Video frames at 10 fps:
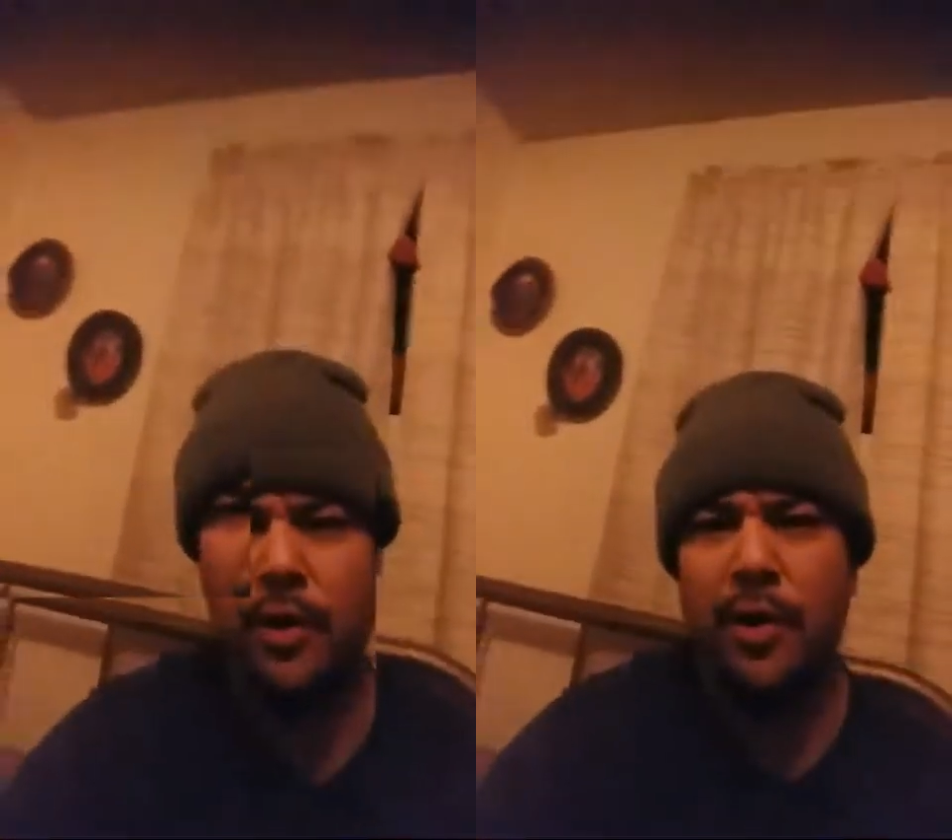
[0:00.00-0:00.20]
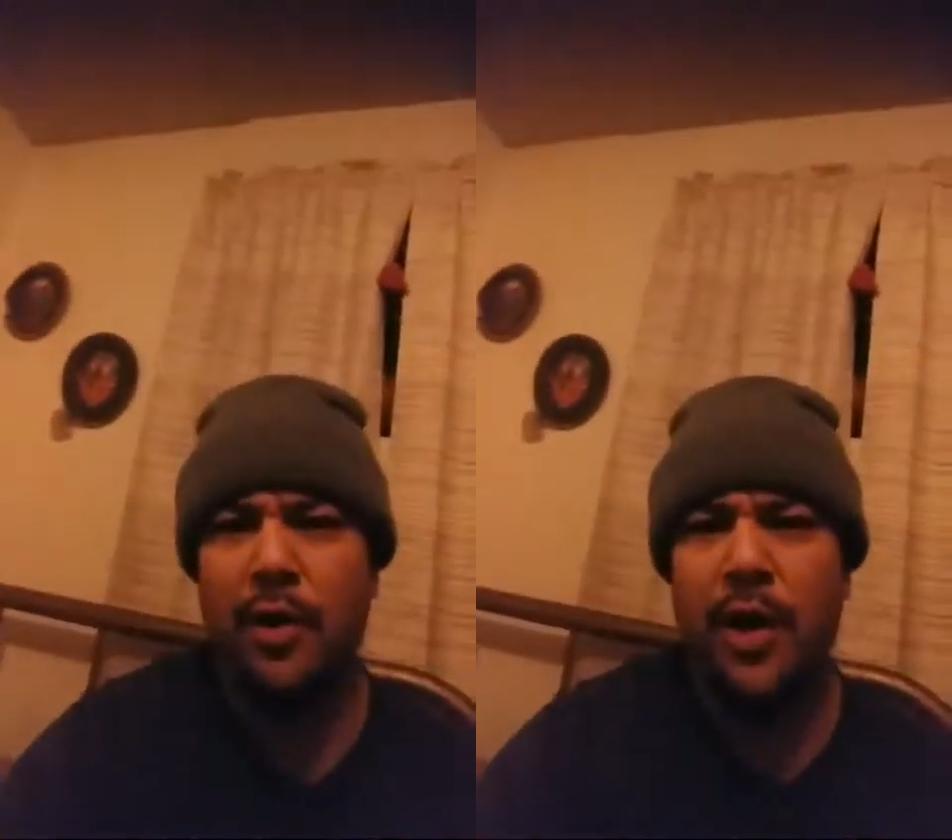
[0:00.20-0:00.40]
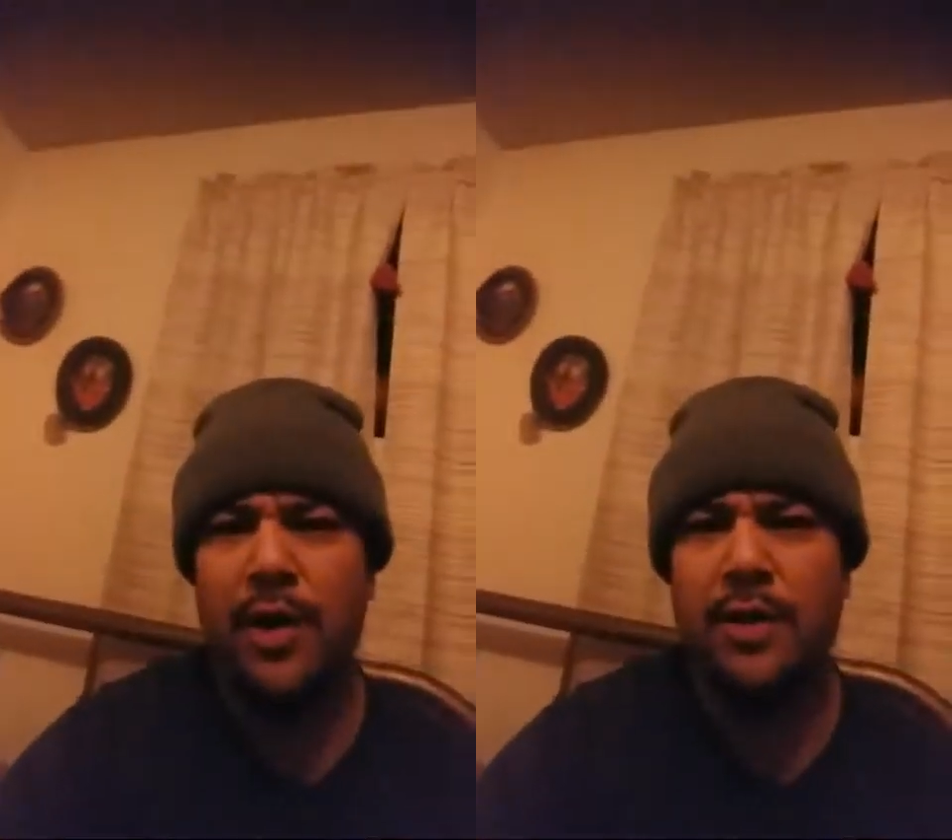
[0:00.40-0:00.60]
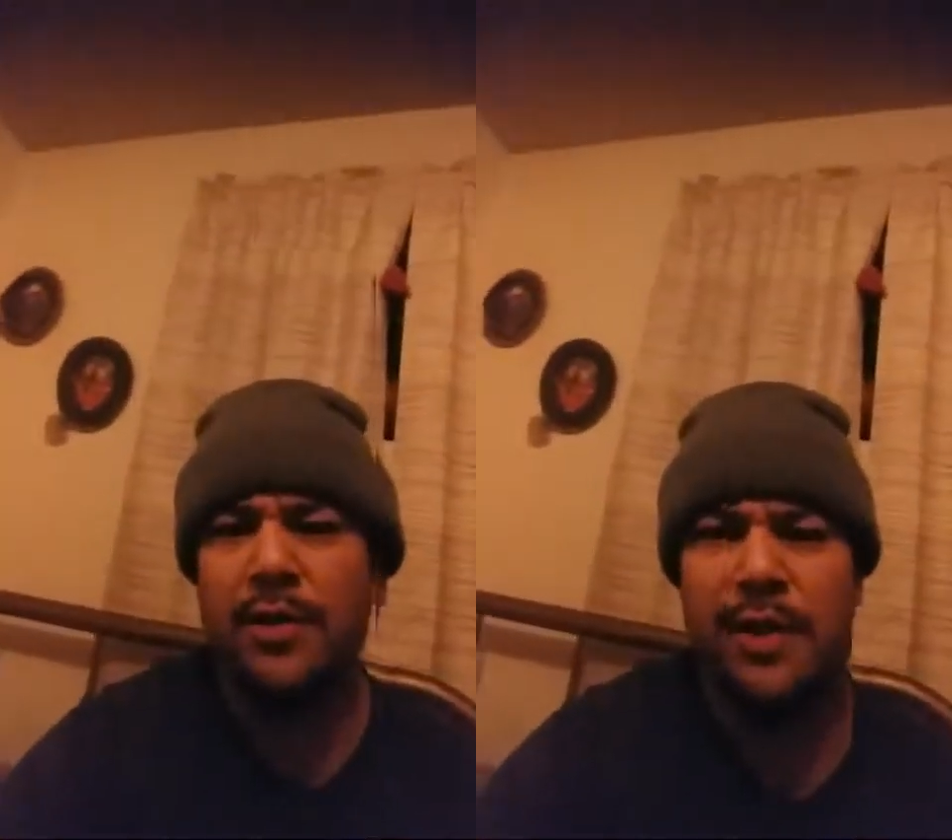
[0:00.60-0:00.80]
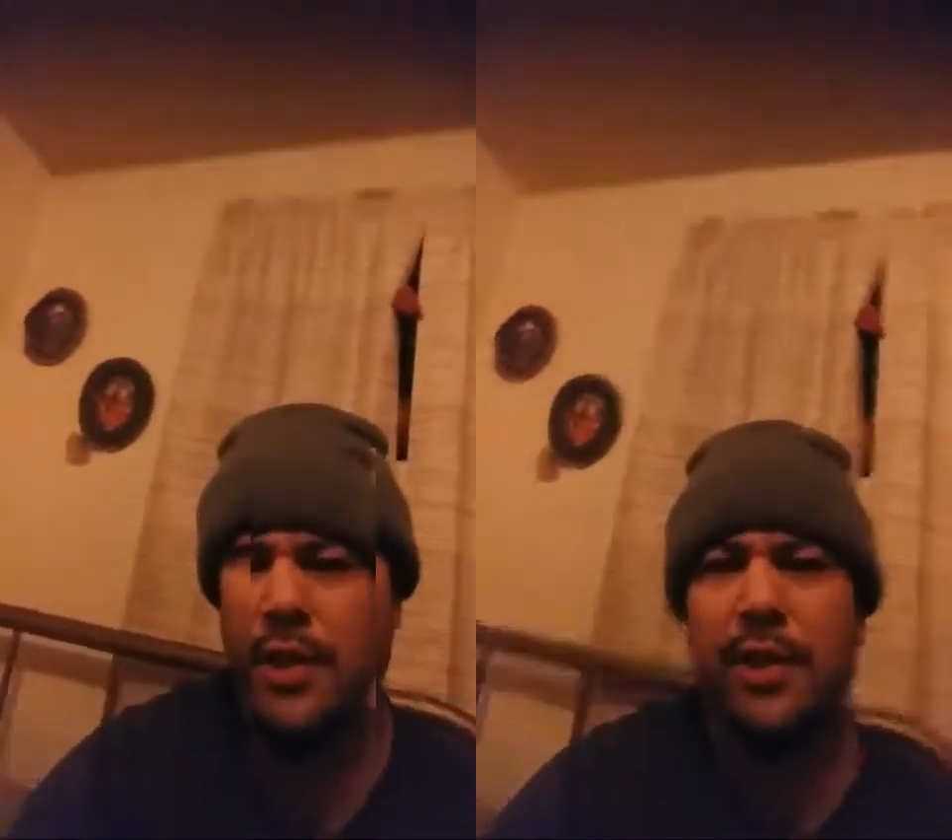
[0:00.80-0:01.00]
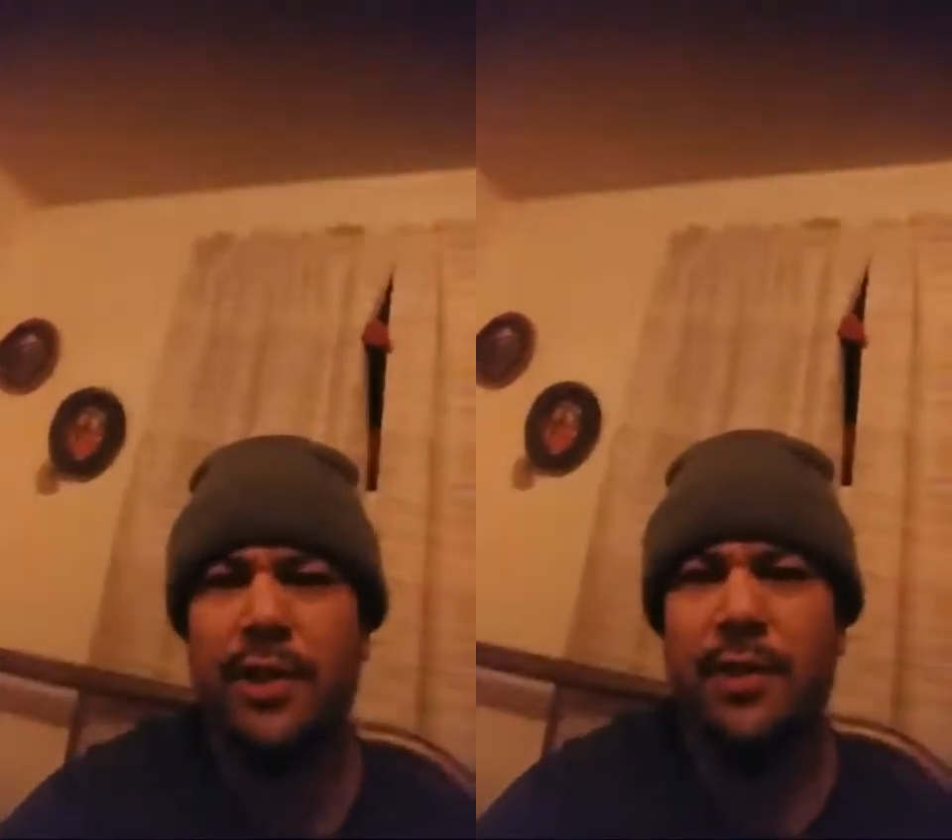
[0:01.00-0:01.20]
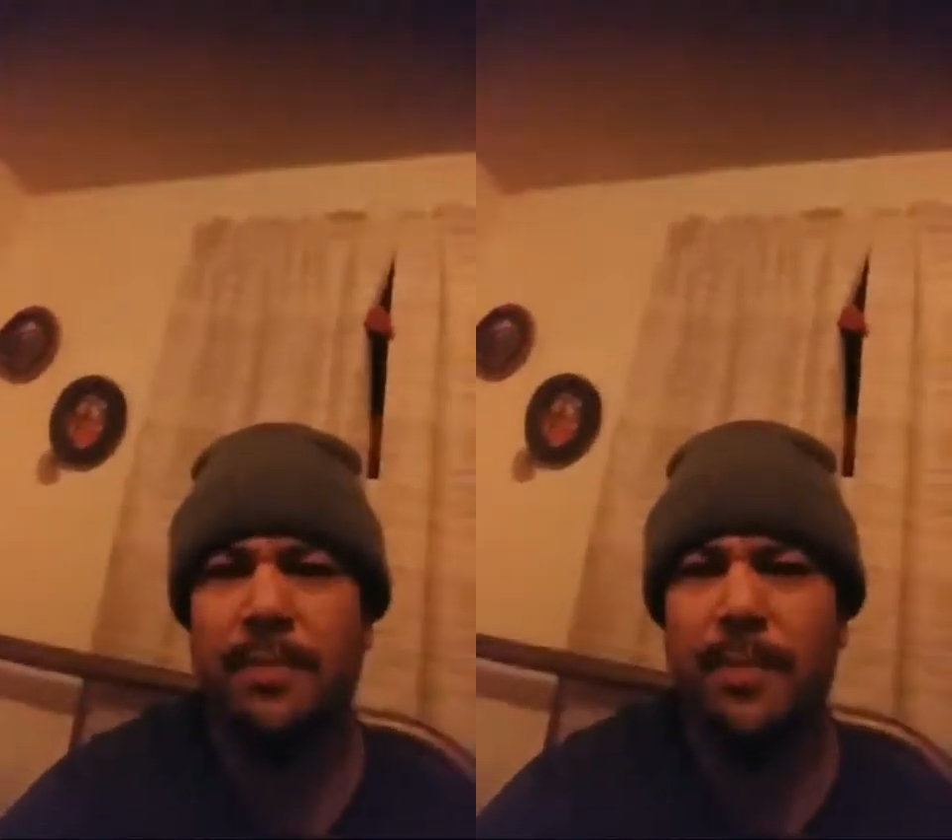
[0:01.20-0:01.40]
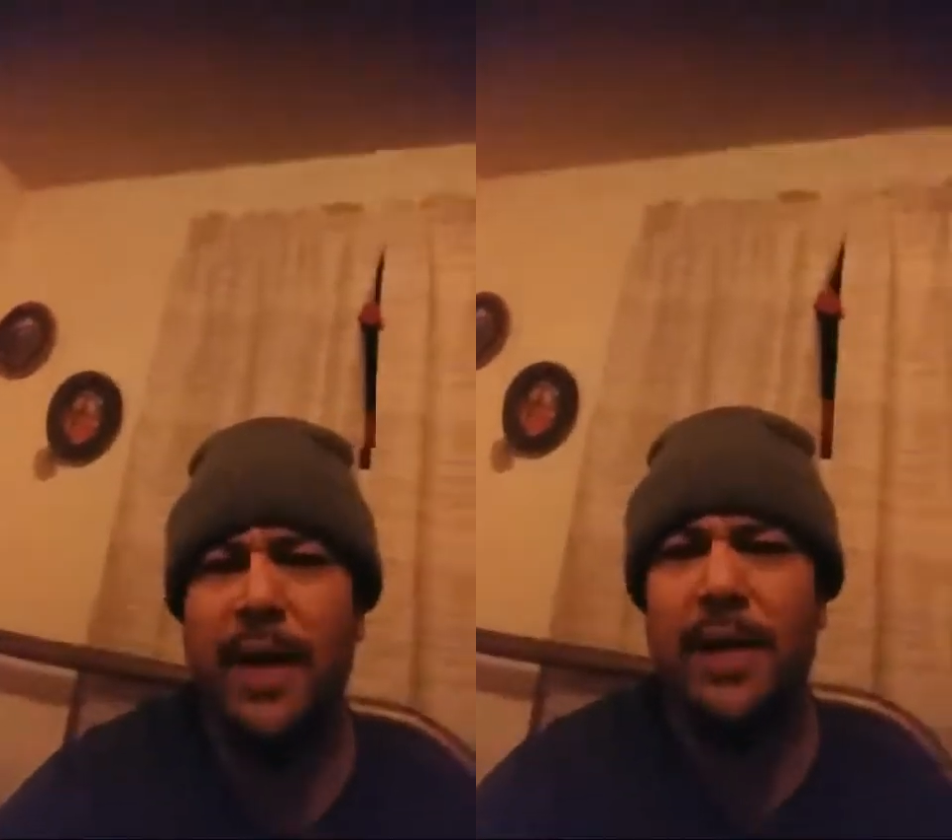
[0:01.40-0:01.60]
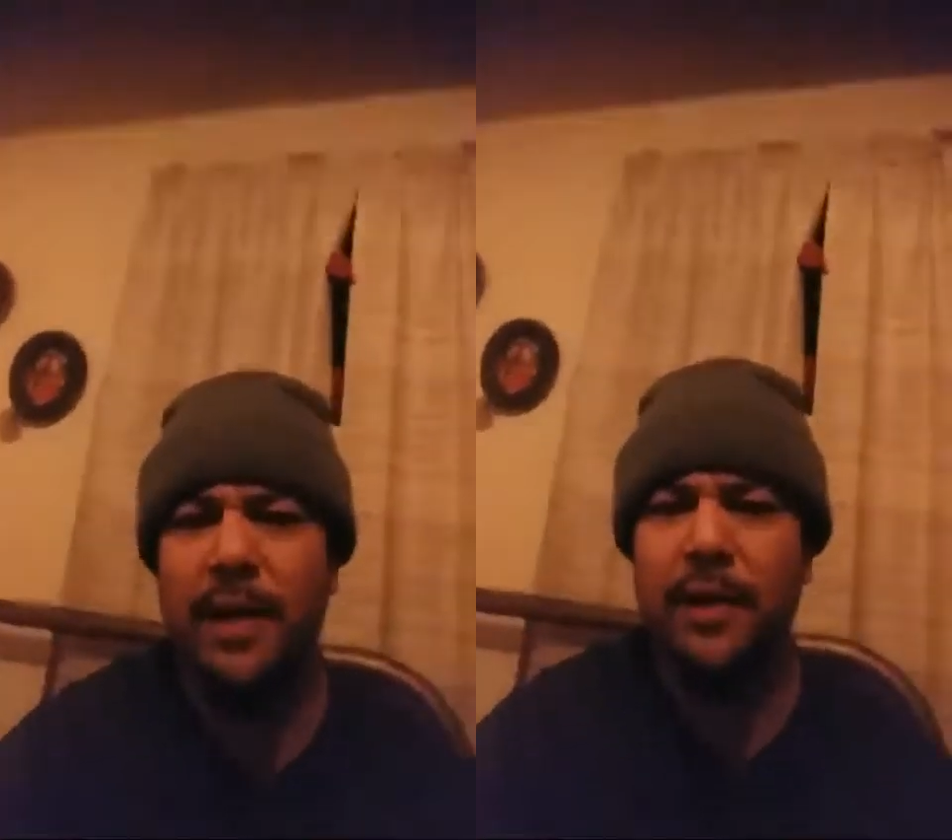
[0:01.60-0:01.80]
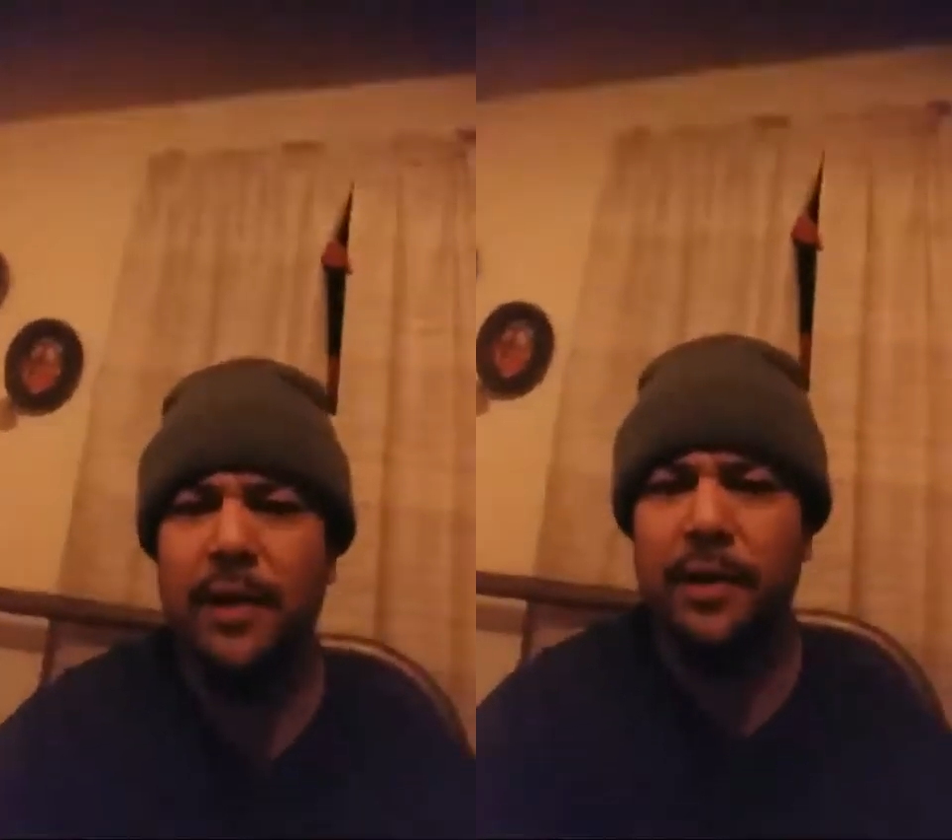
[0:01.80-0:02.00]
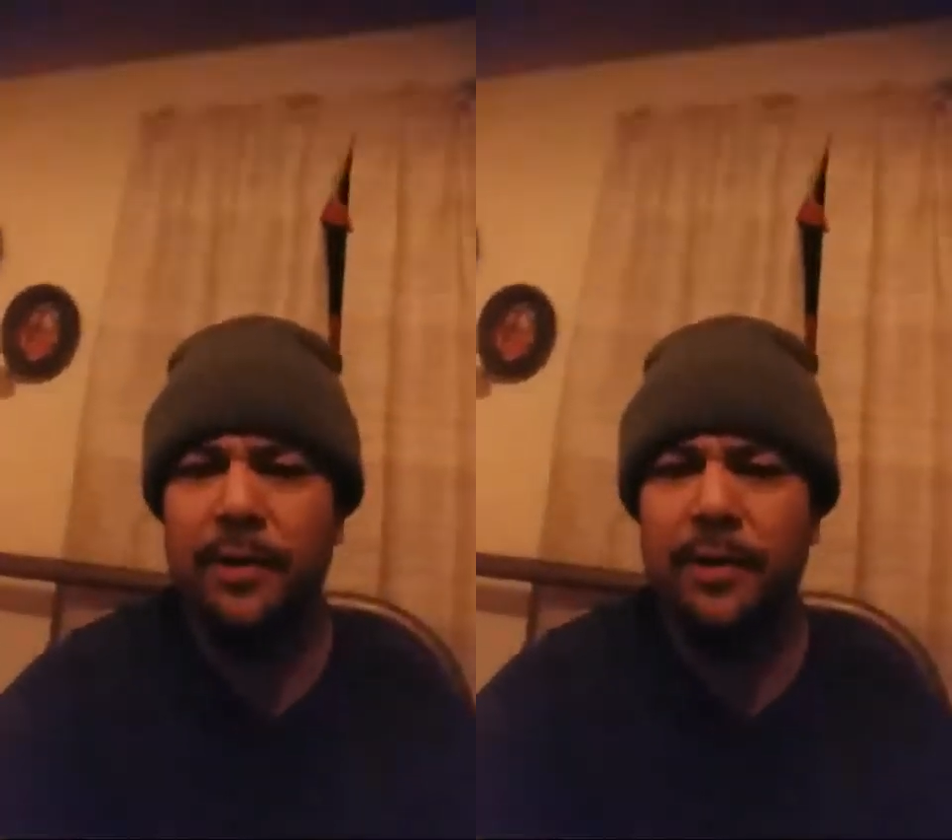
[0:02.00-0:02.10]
Okay, so let's just make that clear.